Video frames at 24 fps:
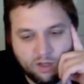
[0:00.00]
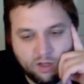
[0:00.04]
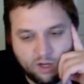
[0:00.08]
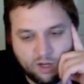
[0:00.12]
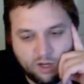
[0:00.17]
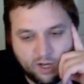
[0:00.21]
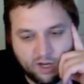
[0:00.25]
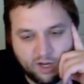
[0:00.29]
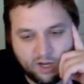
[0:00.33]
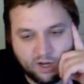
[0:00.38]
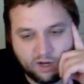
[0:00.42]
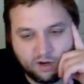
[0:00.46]

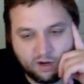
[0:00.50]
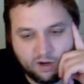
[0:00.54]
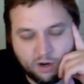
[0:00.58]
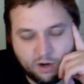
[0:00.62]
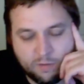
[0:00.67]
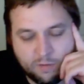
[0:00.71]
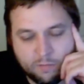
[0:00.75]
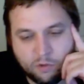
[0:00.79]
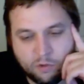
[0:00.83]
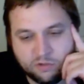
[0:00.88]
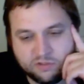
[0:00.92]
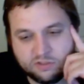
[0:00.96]
are
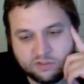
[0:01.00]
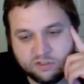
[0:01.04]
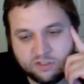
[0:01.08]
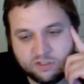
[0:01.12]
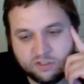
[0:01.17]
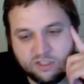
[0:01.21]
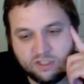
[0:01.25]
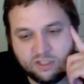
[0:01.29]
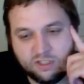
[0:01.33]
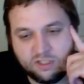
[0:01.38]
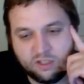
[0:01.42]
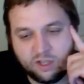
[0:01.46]

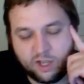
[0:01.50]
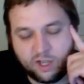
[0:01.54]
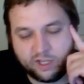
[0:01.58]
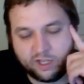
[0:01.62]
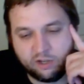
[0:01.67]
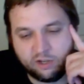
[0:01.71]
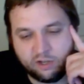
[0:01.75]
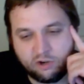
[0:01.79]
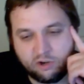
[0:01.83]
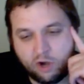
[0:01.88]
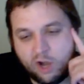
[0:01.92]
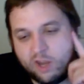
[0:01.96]
mostly I
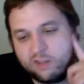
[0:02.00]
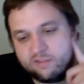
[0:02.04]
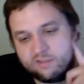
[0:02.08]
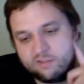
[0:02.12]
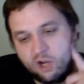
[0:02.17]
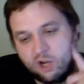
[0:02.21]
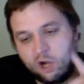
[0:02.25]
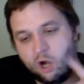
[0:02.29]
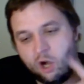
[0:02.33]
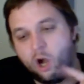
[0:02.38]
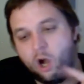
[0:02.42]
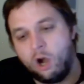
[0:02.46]
can credit
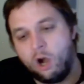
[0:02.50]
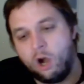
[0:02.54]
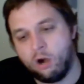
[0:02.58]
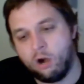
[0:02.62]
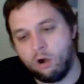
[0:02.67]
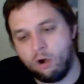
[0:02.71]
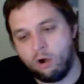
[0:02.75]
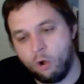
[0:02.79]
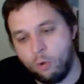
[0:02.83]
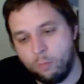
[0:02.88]
to her